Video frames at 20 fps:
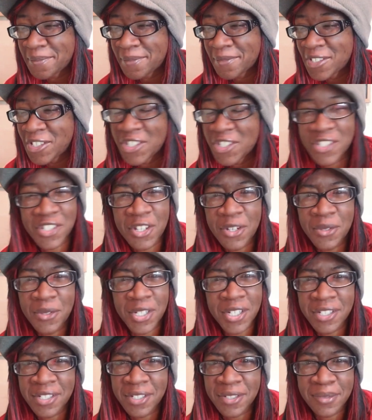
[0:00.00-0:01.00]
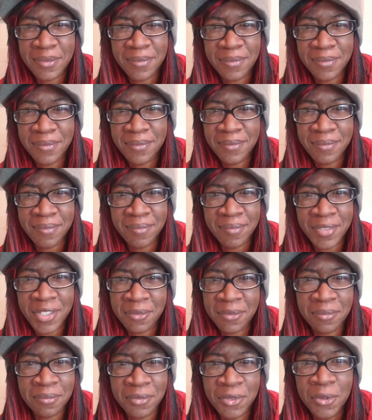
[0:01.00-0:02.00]
just go to
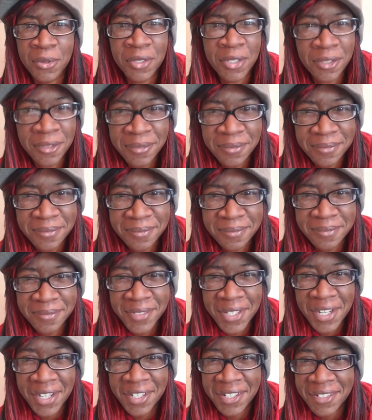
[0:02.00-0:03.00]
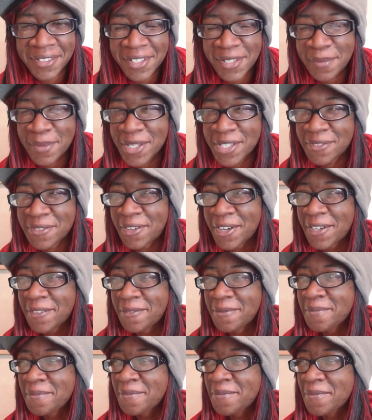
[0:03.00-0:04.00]
Google, your best
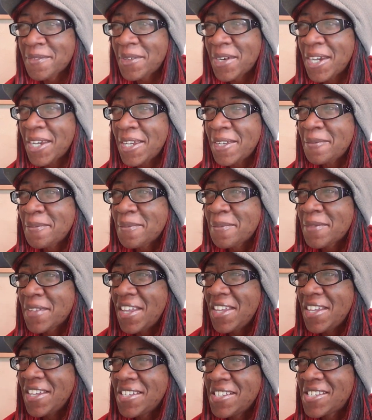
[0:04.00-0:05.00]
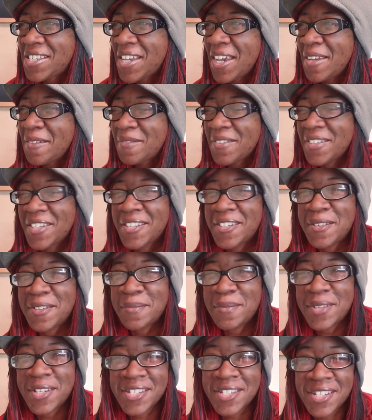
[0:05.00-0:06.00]
friend, right? And type in
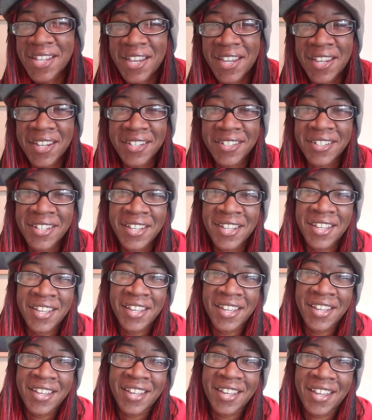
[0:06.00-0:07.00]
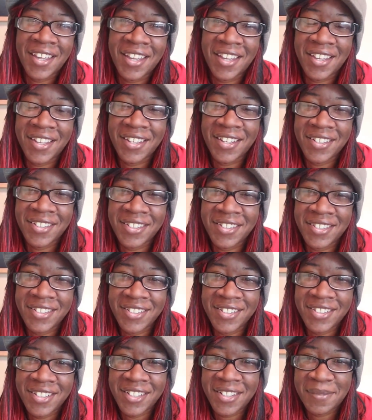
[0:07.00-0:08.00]
human design,
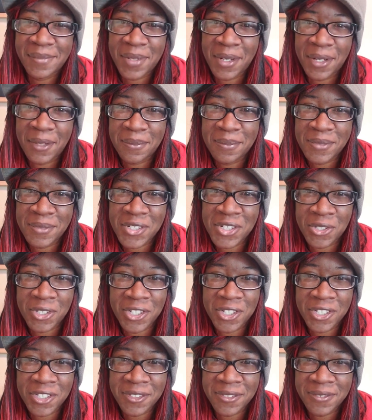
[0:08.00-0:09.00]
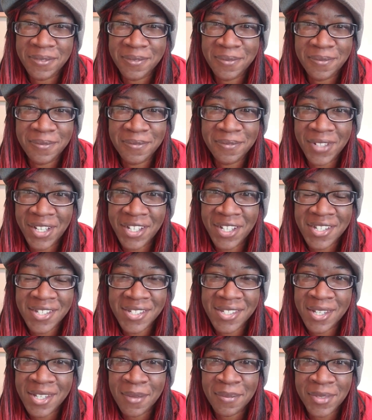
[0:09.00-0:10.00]
and I'm sure you'll find
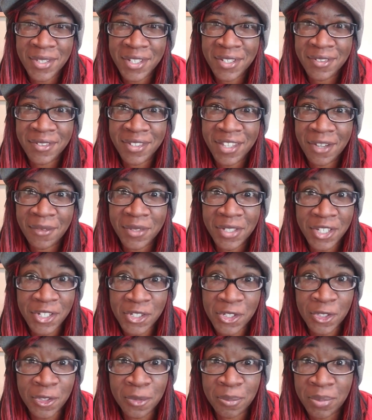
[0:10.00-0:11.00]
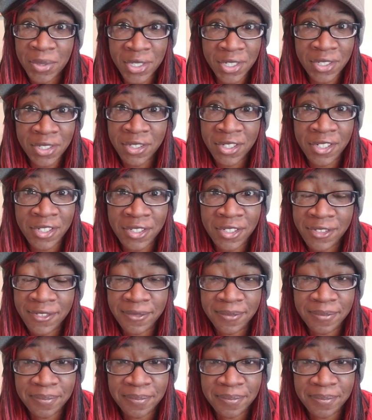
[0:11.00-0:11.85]
something that will let you put in your